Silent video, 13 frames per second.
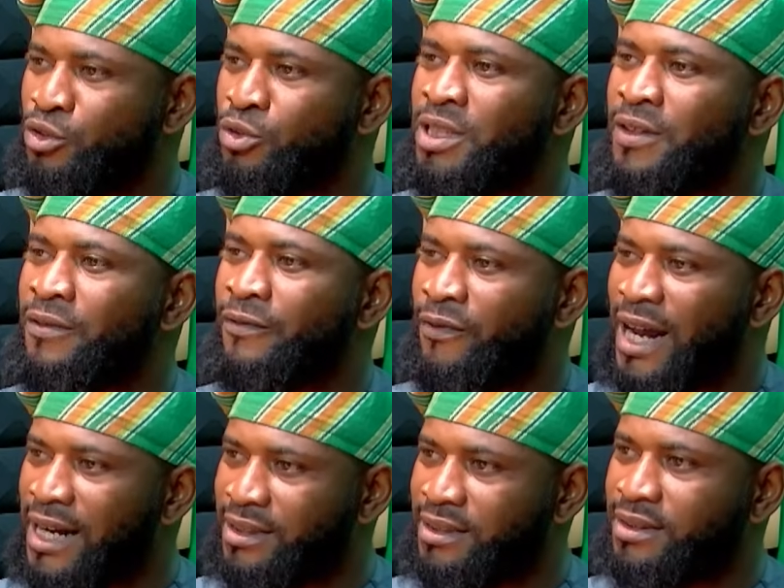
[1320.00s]
to the
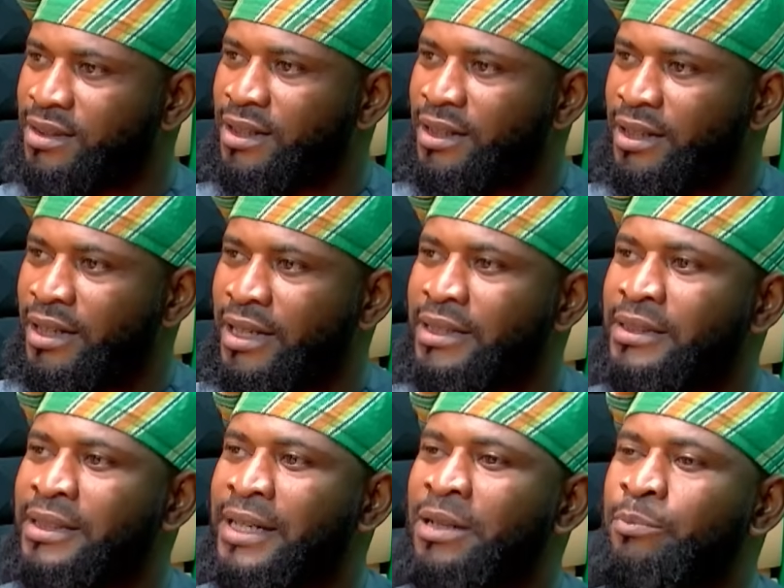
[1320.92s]
fact
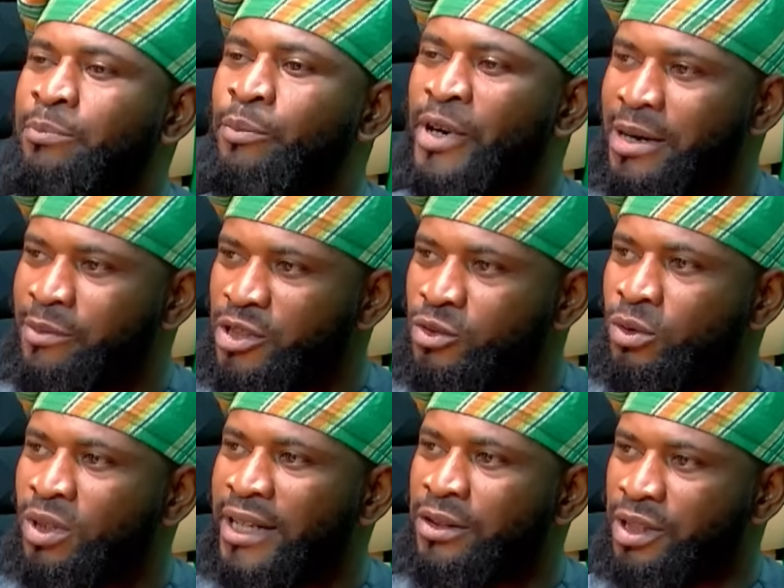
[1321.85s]
that primary
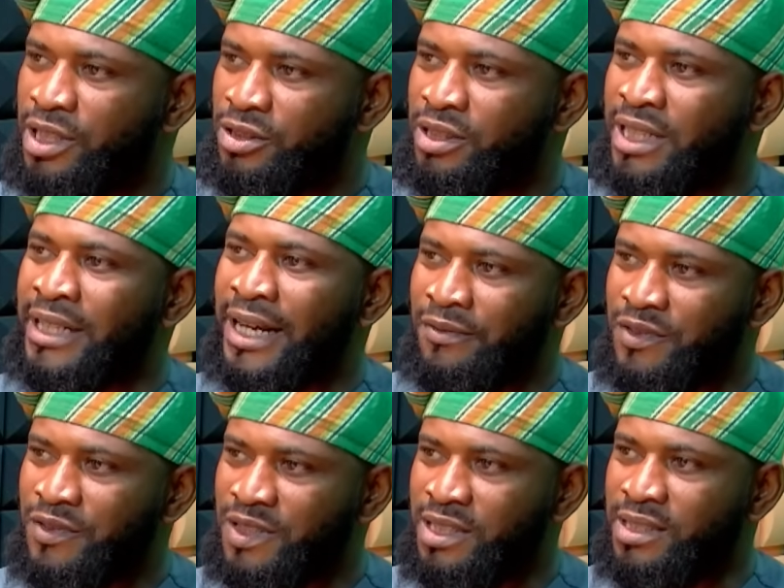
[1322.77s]
school education in
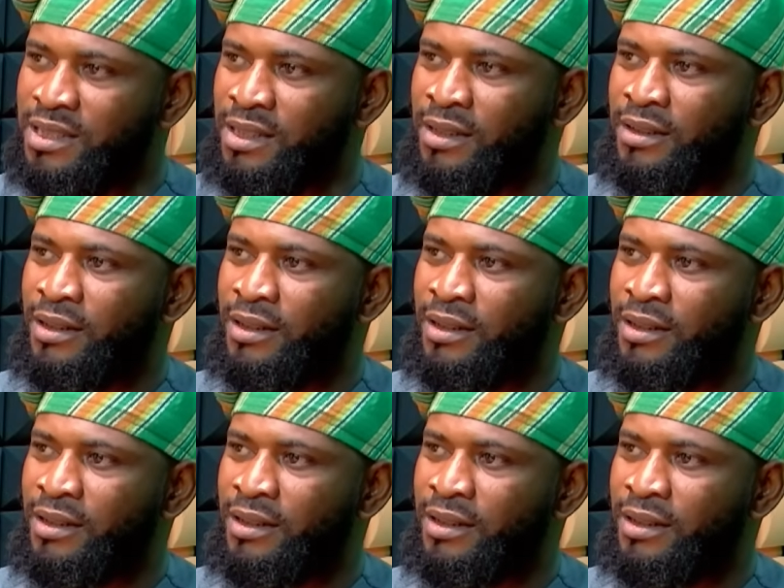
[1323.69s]
FCT